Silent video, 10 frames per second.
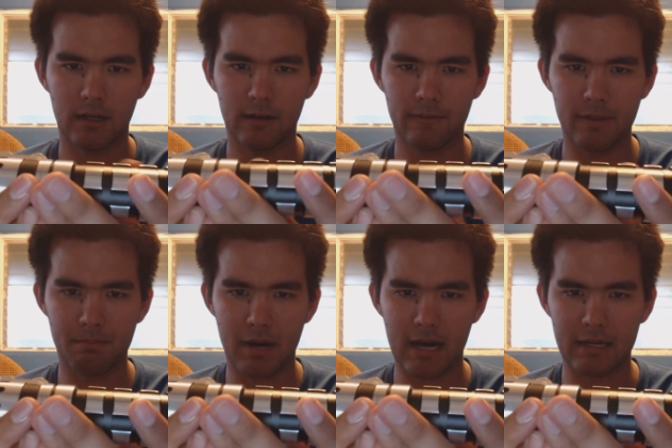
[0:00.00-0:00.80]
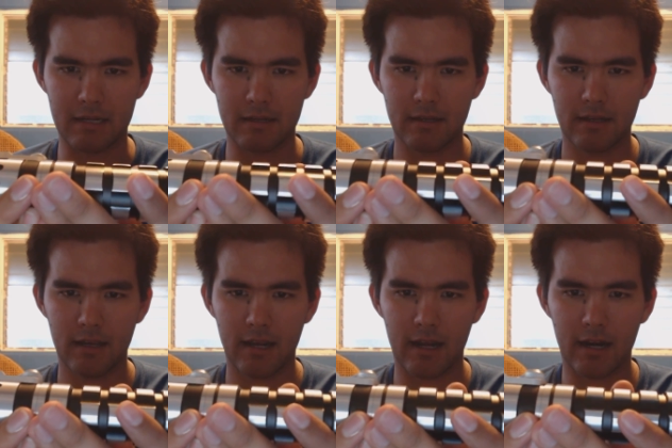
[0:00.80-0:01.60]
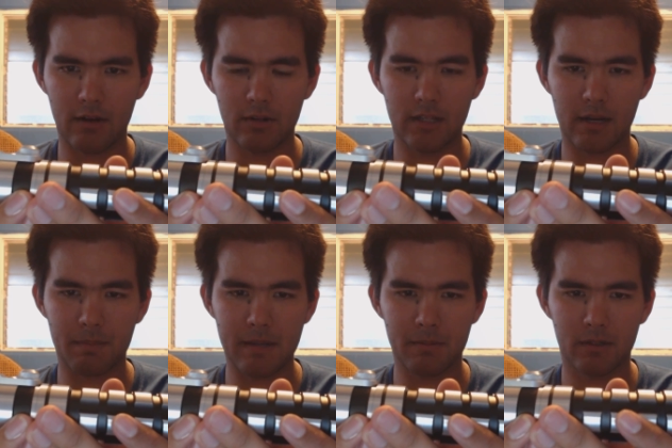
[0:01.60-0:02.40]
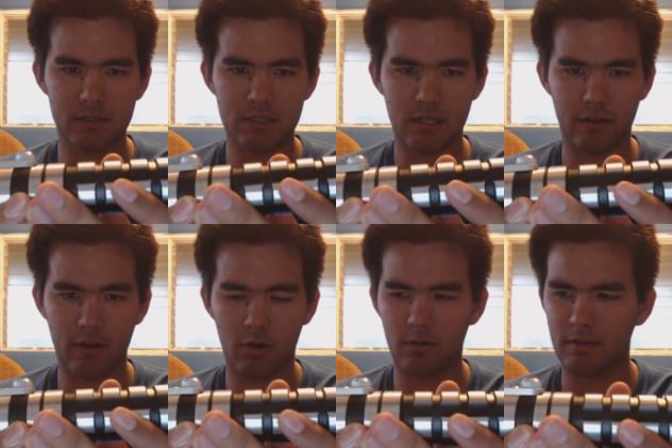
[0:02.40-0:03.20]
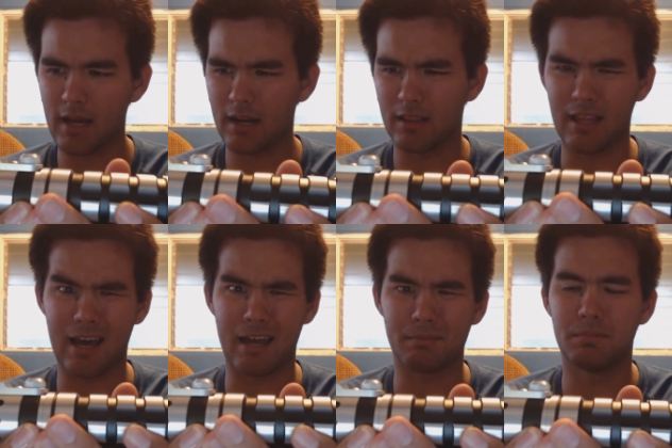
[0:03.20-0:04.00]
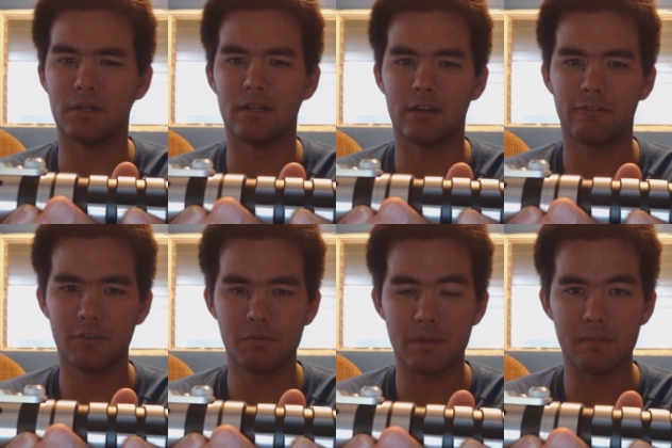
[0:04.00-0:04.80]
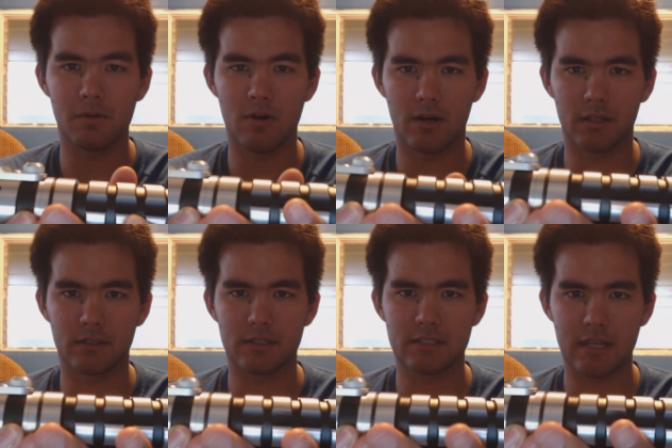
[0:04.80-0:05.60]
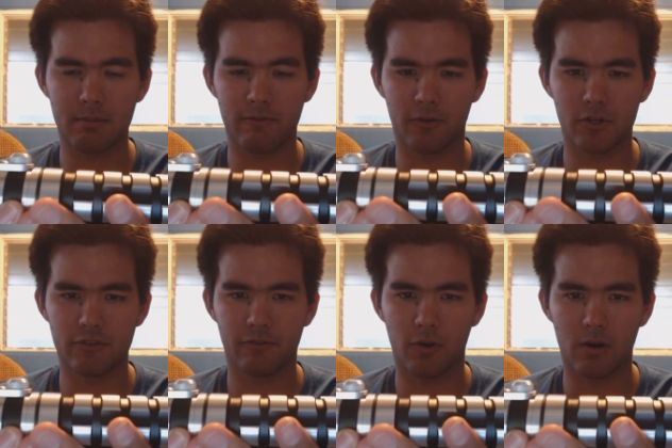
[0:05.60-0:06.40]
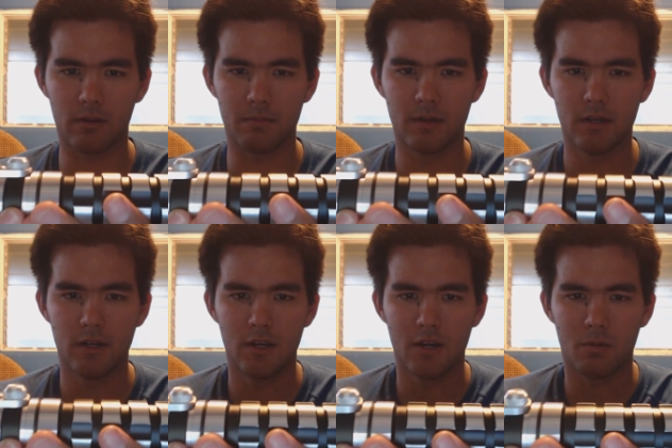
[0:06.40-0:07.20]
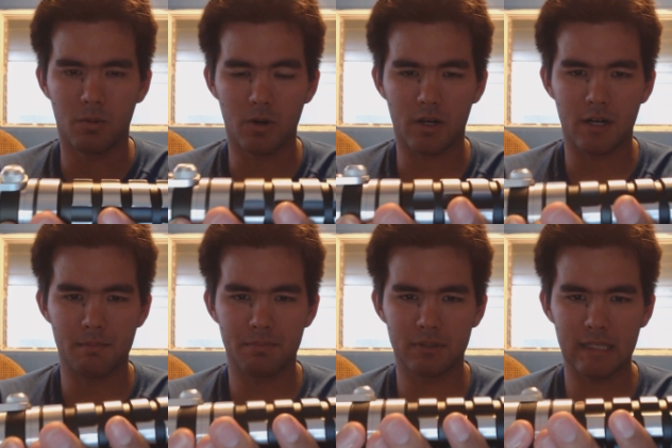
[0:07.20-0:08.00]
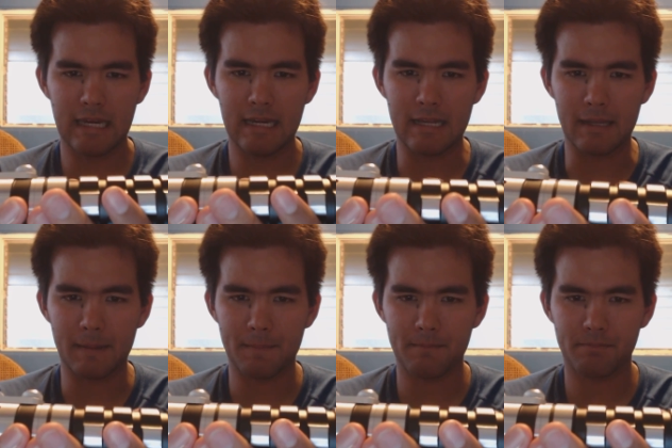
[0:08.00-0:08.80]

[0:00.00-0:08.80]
of the body. And I know a lot of people or not a lot, but a few people on the SaberForge forum were complaining